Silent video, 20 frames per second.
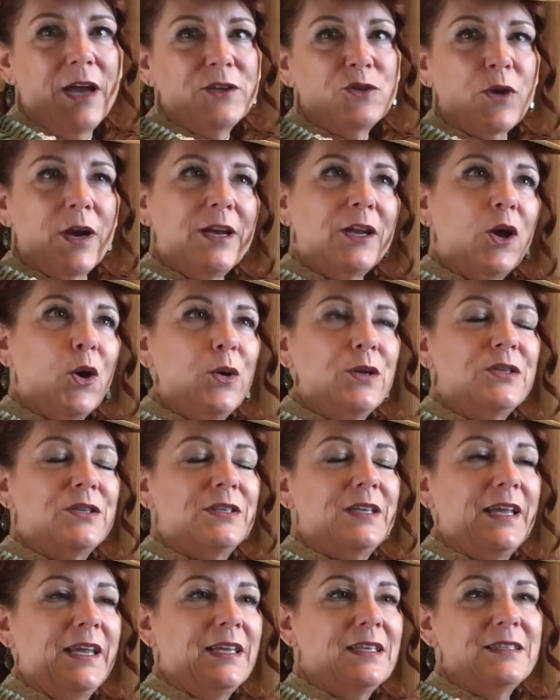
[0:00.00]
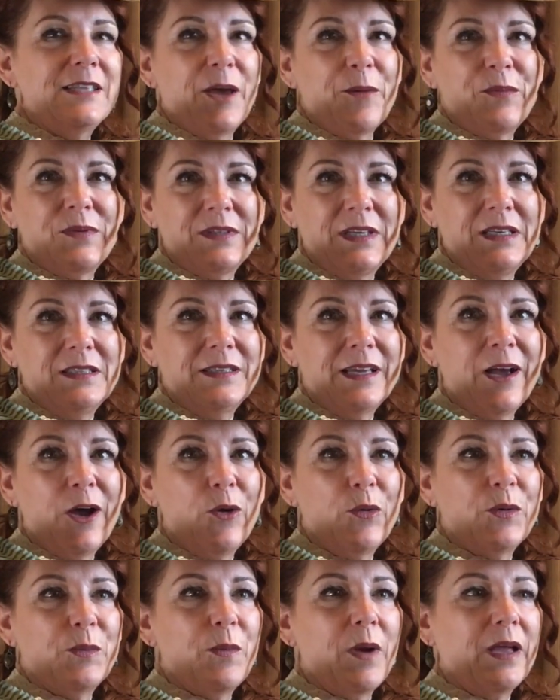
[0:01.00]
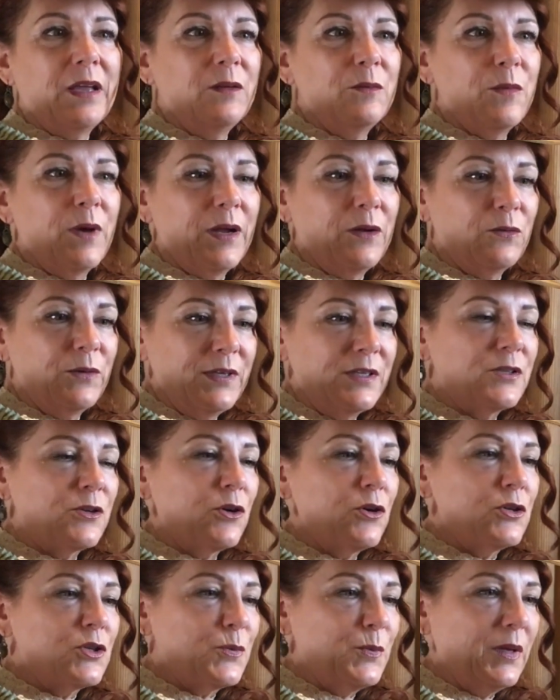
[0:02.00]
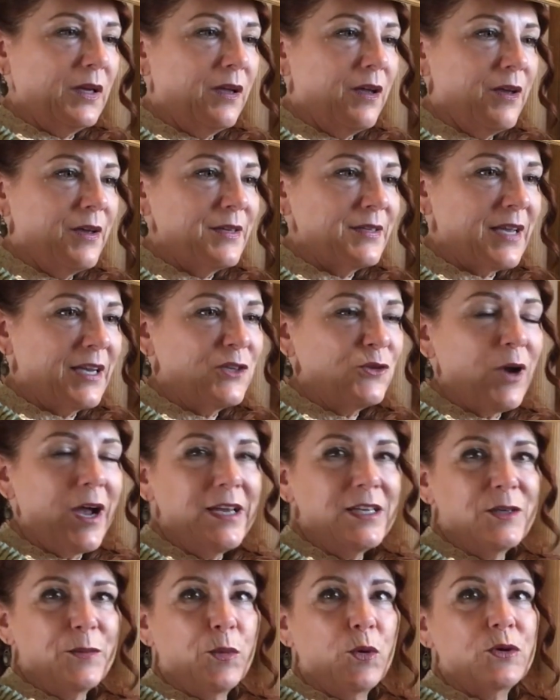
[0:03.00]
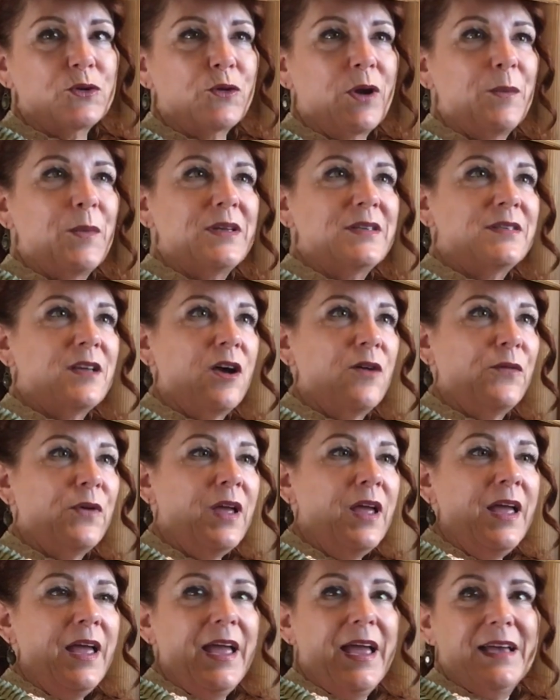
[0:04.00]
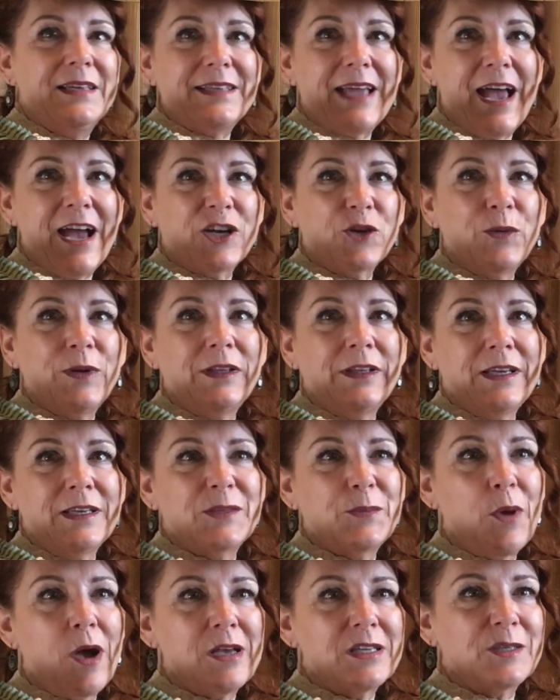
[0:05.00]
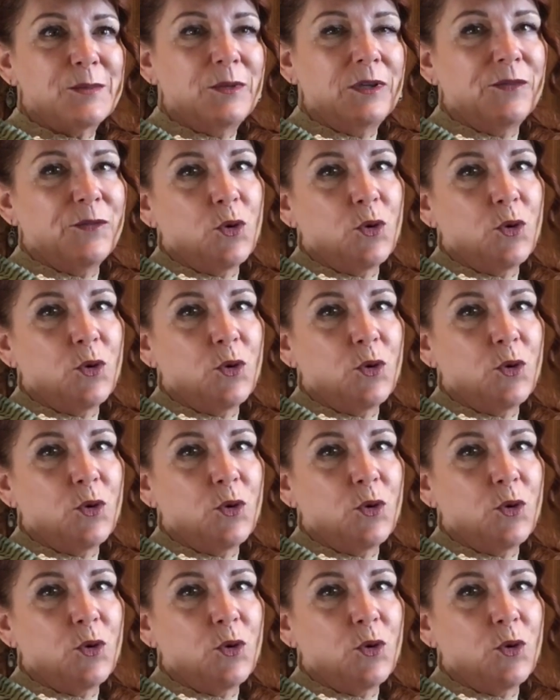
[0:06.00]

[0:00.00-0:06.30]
I try to go into in depth detail with my, my research because I try to portray myself as accurately as possible.